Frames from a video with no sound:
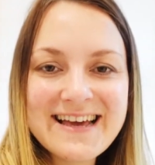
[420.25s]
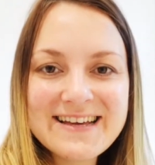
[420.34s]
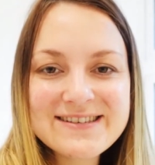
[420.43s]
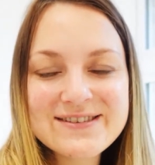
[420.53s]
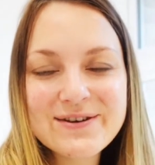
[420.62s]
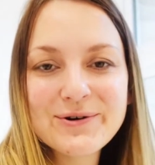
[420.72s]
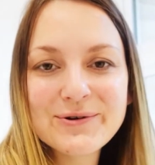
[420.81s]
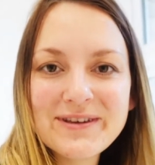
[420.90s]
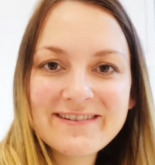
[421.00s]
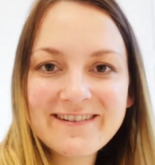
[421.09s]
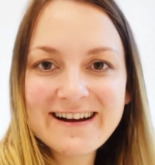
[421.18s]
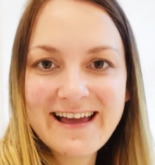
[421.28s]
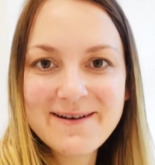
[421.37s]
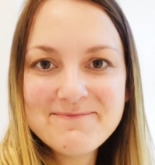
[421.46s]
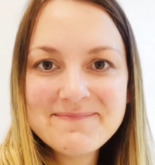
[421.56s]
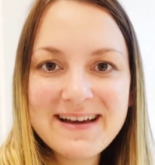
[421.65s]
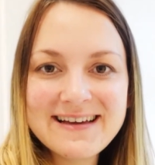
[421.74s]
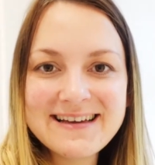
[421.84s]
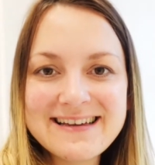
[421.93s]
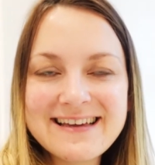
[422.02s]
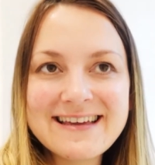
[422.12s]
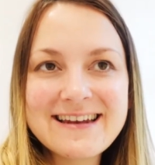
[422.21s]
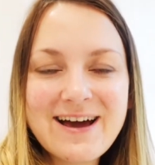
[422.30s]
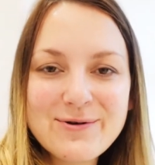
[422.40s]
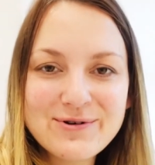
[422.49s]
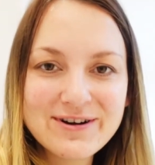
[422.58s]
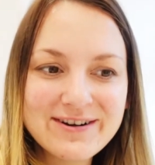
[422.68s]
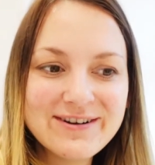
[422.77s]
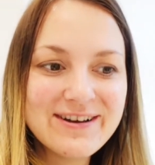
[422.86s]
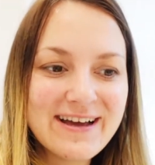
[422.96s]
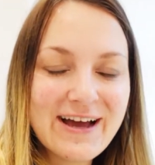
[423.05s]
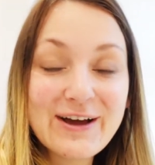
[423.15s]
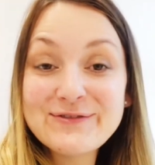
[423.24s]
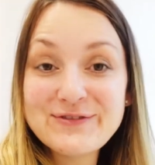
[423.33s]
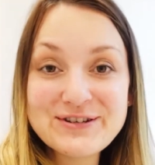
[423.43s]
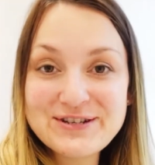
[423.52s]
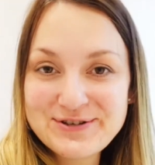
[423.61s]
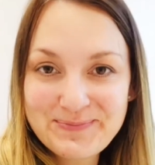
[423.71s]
so here I am in our unfinished